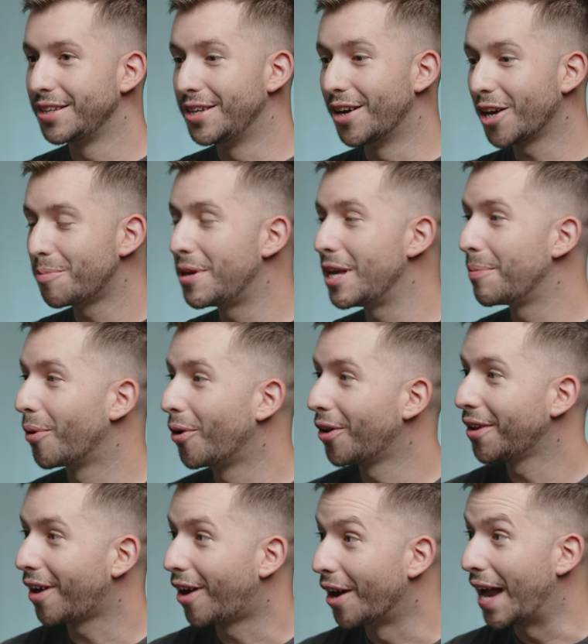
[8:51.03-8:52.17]
Young
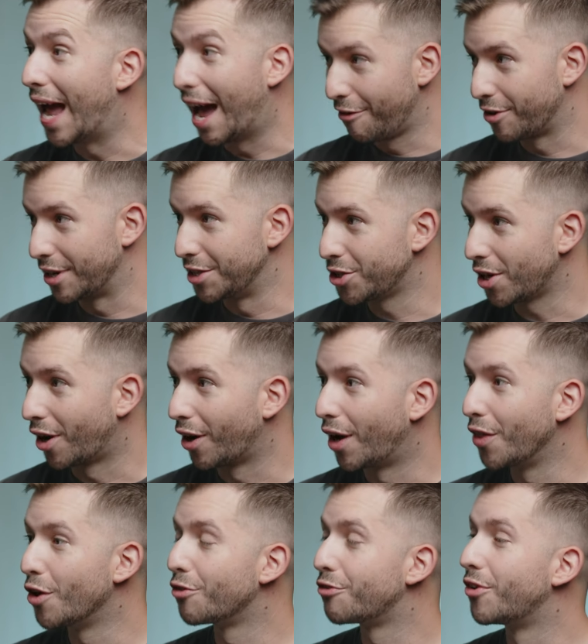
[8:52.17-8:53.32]
people on average are
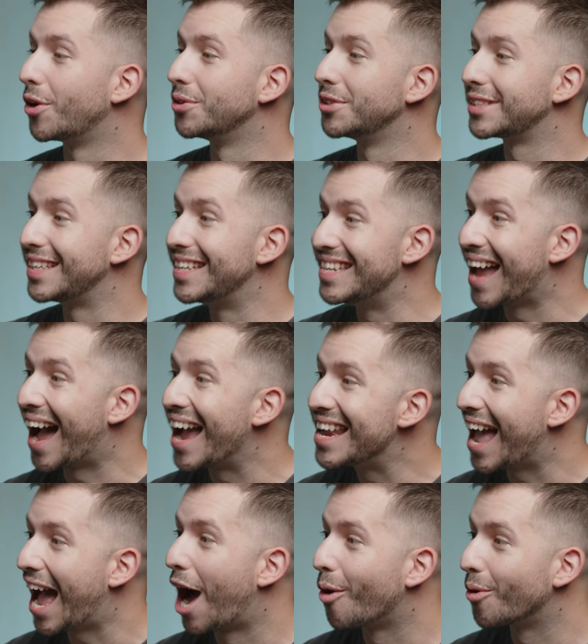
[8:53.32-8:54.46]
on their phones
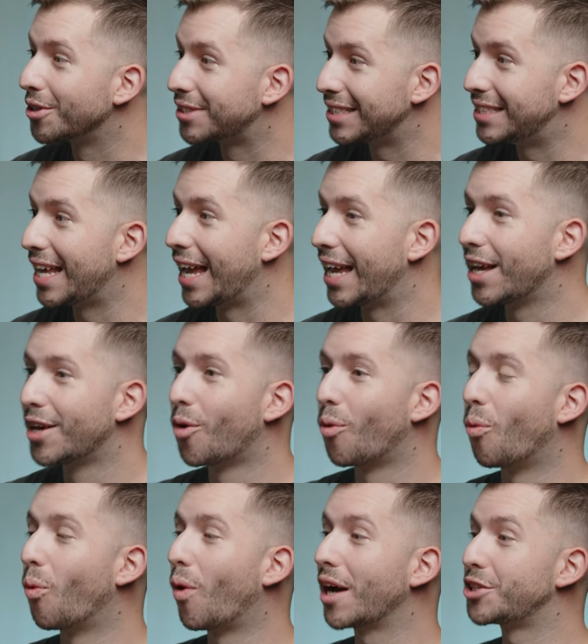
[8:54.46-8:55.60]
nine hours a day
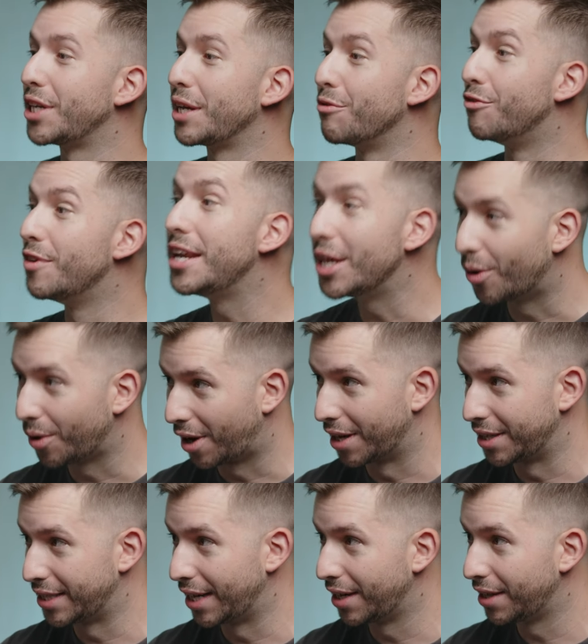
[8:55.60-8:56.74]
watching video
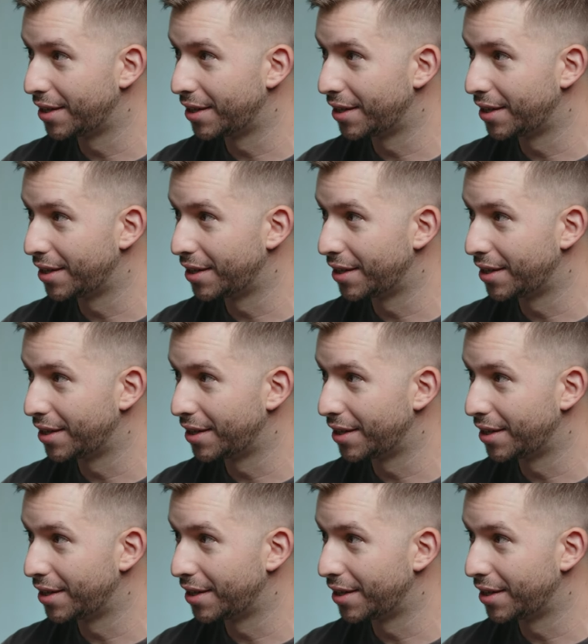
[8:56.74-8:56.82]
content.